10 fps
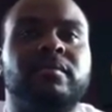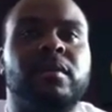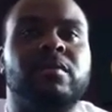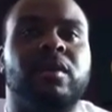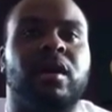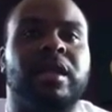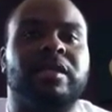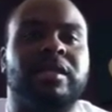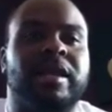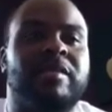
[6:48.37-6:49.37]
with all that
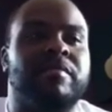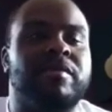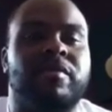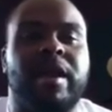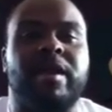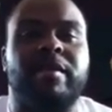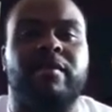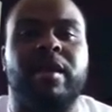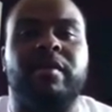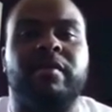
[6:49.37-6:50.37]
said, me ranting and
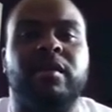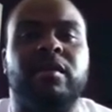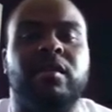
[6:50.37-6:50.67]
raving,